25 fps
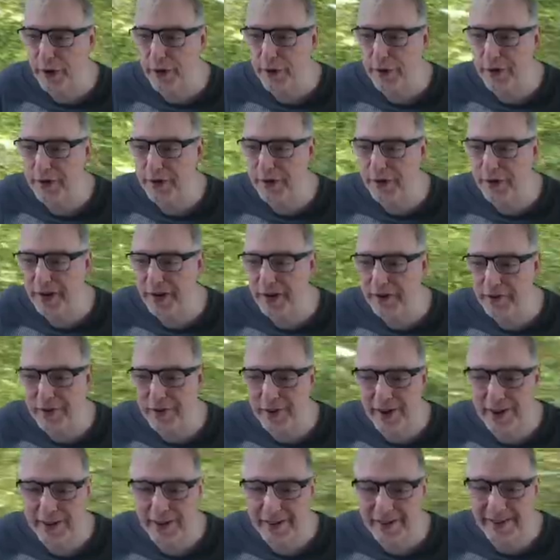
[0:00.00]
want to do any of
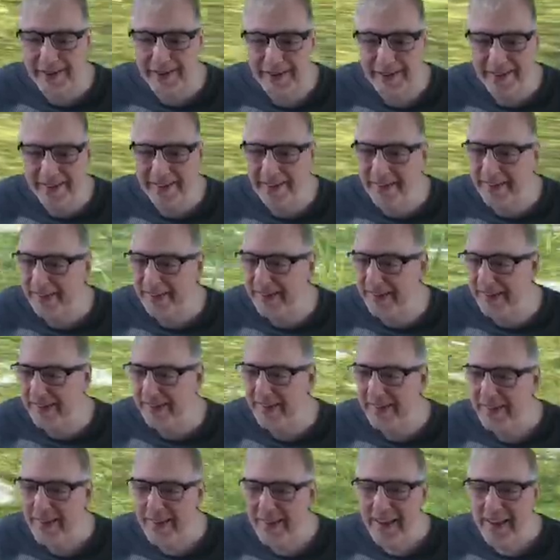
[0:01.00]
that.
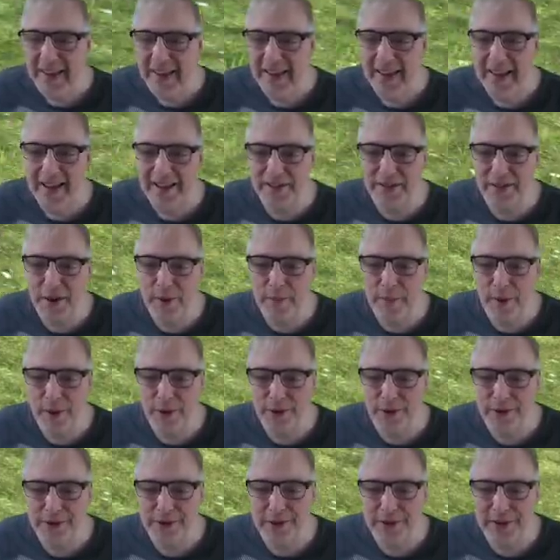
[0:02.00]
It has got the
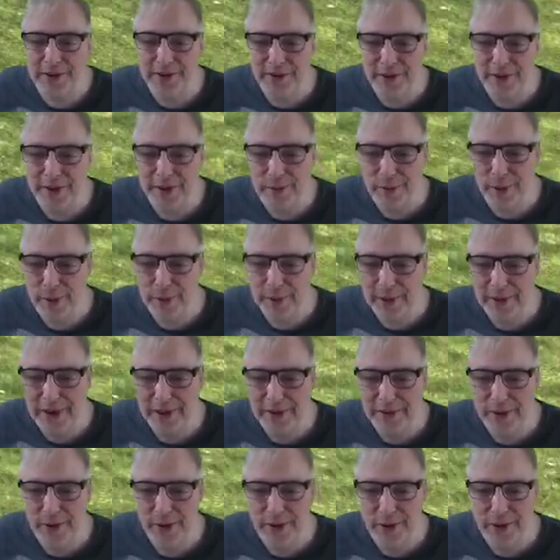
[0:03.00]
Porsche engine, that's what the P
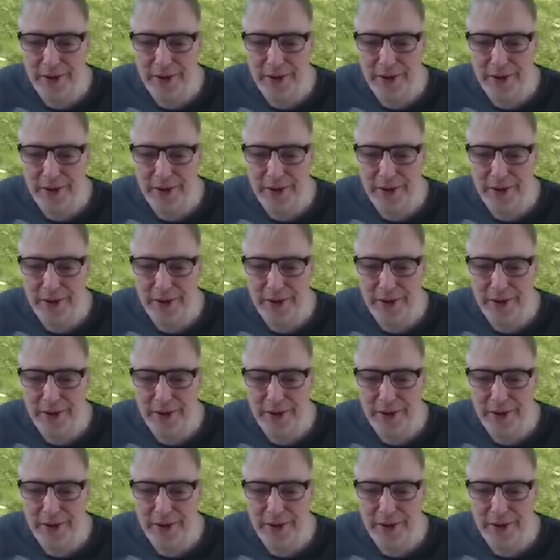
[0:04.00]
is called